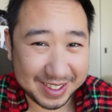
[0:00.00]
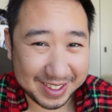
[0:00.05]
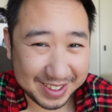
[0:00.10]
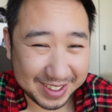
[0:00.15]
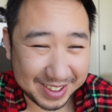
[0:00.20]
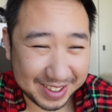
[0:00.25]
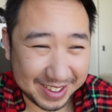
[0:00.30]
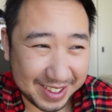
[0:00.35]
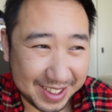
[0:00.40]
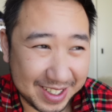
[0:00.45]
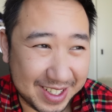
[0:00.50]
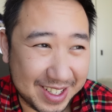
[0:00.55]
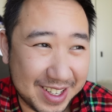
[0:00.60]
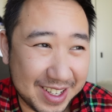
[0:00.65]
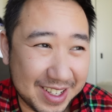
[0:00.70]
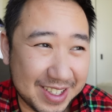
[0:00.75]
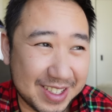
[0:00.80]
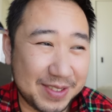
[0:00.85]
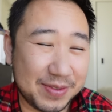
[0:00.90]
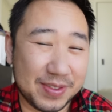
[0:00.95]
I
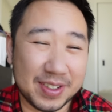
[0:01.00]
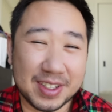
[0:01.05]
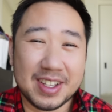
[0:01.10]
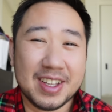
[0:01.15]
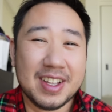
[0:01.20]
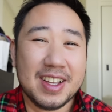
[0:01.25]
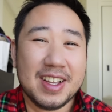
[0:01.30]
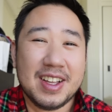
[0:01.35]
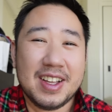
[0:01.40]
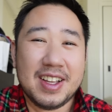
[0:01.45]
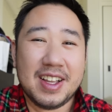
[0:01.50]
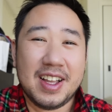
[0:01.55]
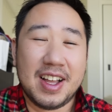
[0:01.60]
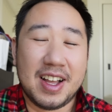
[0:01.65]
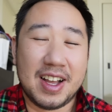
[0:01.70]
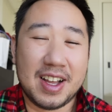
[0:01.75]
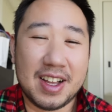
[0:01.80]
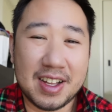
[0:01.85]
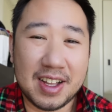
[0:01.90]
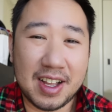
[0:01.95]
guess. But
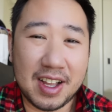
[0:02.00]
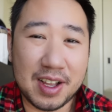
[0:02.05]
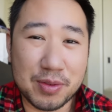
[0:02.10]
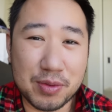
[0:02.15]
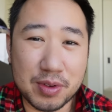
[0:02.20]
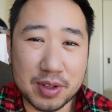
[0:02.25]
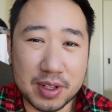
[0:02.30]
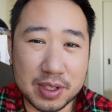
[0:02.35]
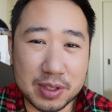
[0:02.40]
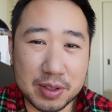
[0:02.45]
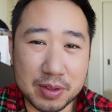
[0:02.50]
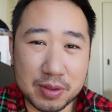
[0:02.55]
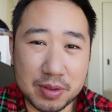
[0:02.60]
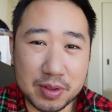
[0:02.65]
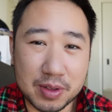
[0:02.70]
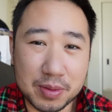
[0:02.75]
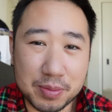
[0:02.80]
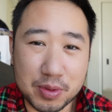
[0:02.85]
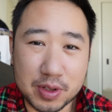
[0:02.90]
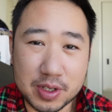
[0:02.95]
I, I really
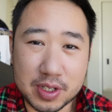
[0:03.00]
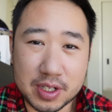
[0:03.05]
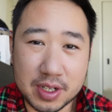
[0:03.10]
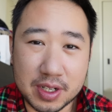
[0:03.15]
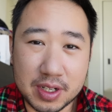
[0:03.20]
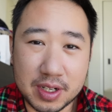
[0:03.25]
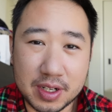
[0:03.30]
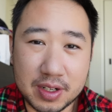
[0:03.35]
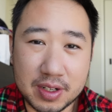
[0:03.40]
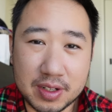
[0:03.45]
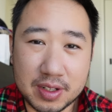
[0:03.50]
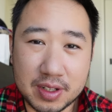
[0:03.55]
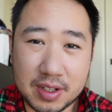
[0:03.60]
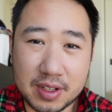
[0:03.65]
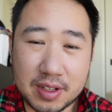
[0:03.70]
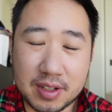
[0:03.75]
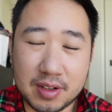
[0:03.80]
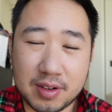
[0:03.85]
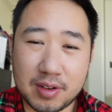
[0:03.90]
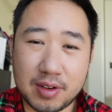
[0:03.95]
do appreciate
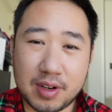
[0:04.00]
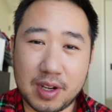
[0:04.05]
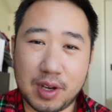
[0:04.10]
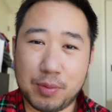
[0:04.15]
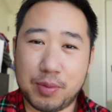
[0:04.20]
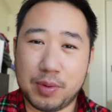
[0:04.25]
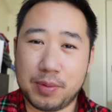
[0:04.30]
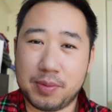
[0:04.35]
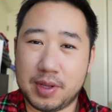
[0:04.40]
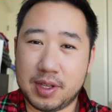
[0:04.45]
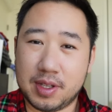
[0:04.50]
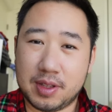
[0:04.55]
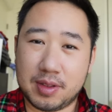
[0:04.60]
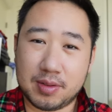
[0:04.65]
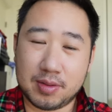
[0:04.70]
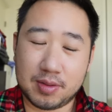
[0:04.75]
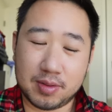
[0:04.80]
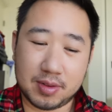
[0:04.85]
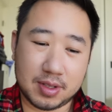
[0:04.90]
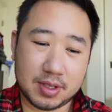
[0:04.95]
her helping me
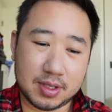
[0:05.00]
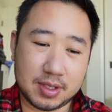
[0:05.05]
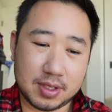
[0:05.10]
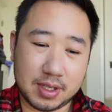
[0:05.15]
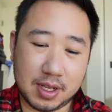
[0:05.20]
through this